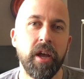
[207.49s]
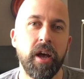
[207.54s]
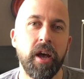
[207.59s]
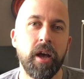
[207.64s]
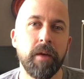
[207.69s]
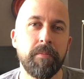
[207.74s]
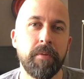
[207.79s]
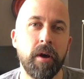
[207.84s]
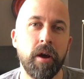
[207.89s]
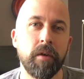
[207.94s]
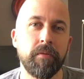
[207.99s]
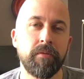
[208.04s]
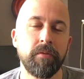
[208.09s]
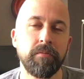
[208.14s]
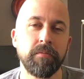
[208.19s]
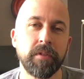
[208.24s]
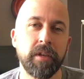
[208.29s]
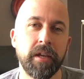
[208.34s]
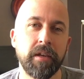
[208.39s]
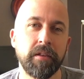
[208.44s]
apart
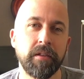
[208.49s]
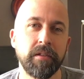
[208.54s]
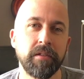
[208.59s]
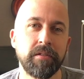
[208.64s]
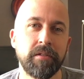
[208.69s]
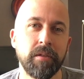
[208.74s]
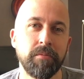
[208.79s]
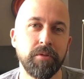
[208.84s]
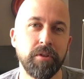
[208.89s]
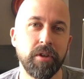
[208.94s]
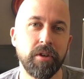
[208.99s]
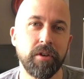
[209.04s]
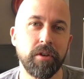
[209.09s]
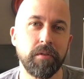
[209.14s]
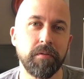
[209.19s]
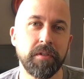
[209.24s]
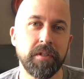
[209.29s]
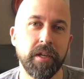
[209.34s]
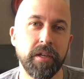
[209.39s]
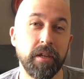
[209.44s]
from getting these double yarn
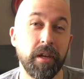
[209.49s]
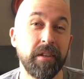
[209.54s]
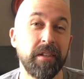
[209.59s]
over technique.